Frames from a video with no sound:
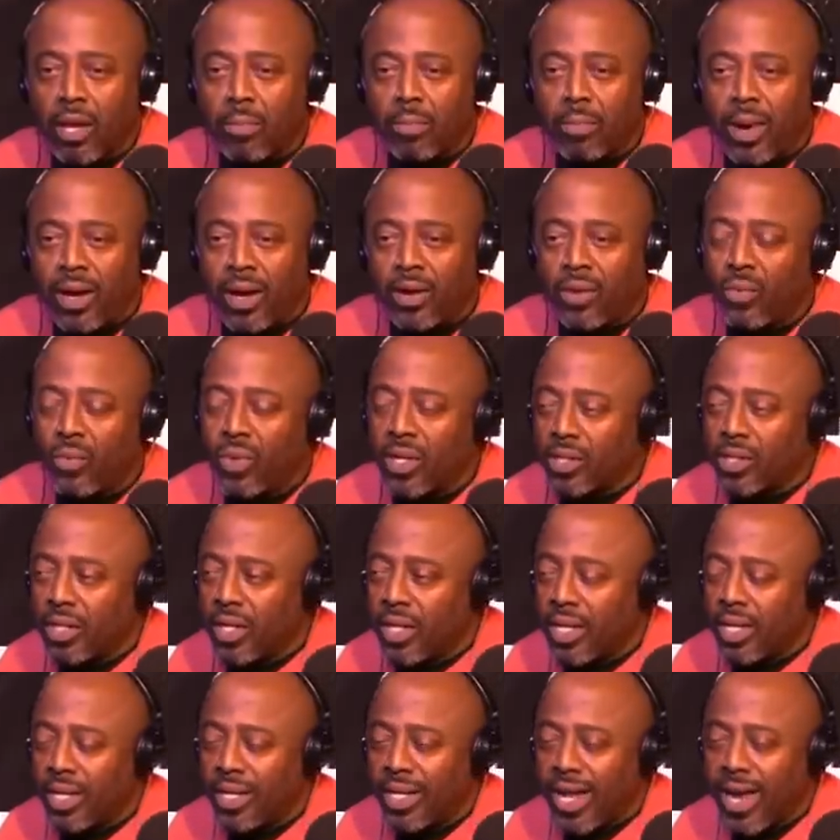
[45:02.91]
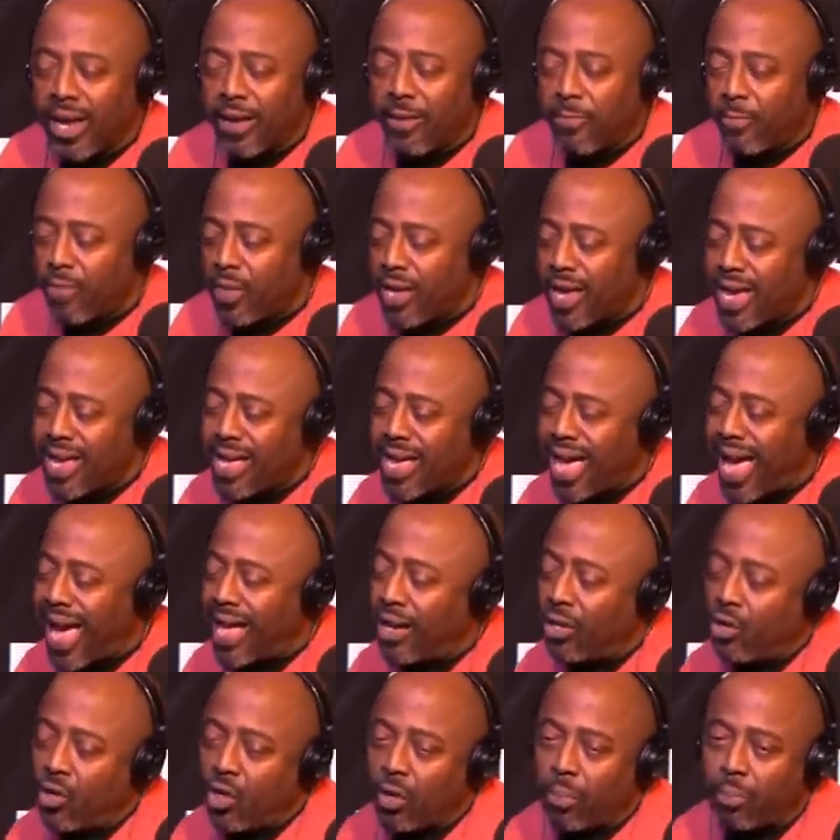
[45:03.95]
about it was, like, I
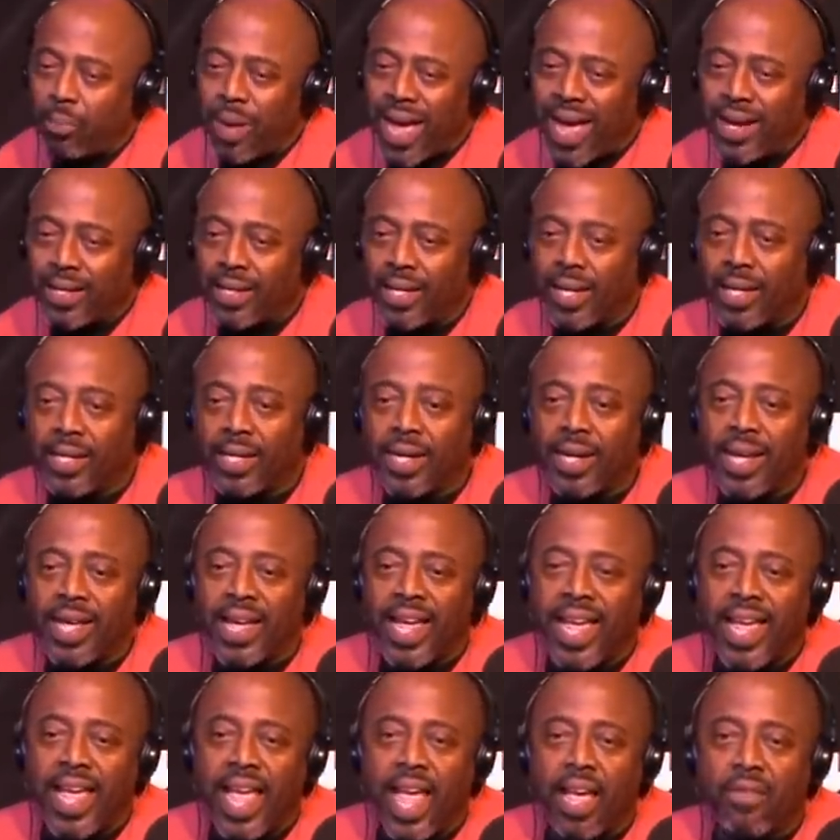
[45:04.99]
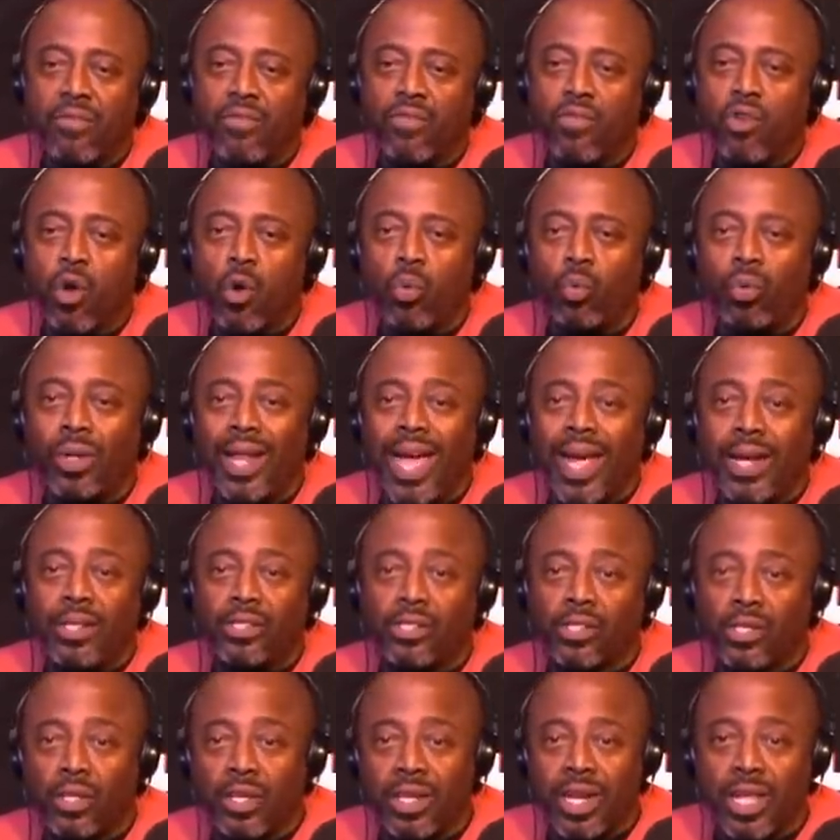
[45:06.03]
look back there, the nigga ain't have no
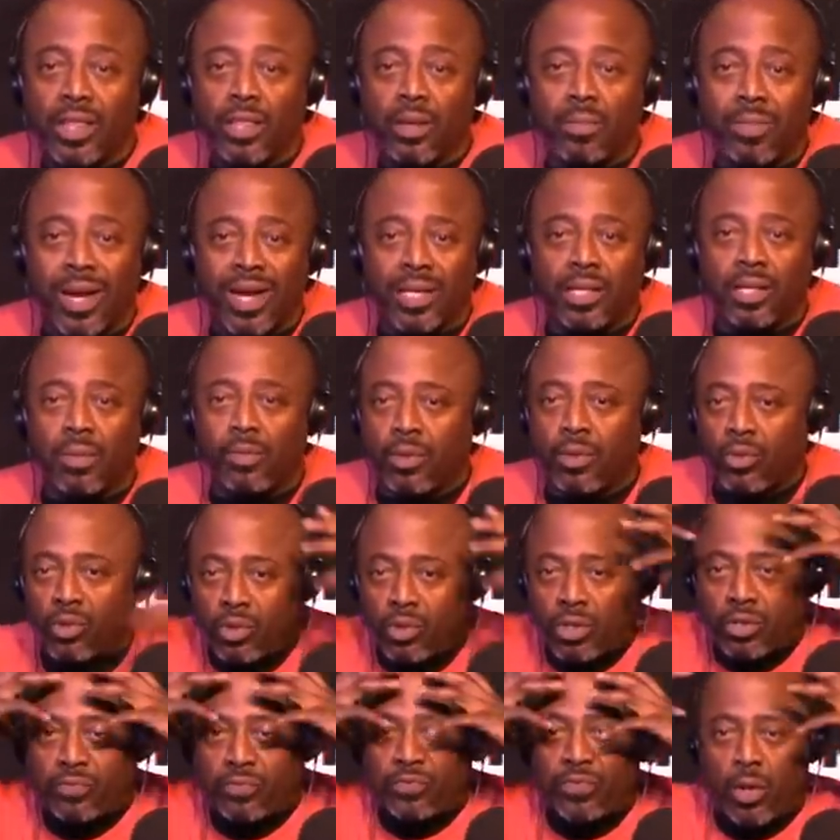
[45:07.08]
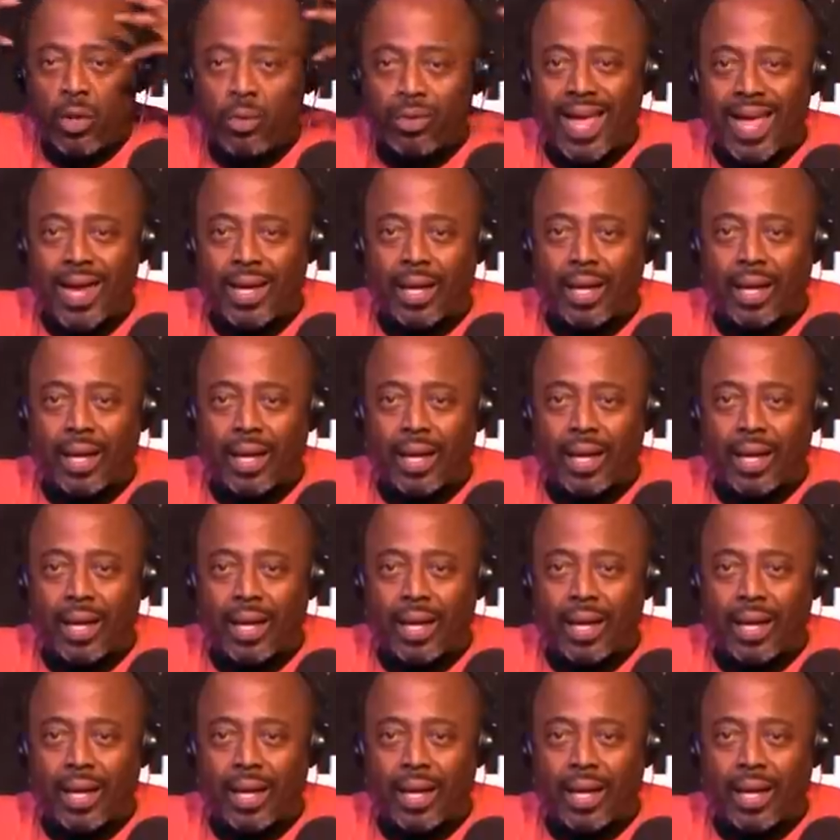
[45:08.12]
lights or nothing back there, but you just felt like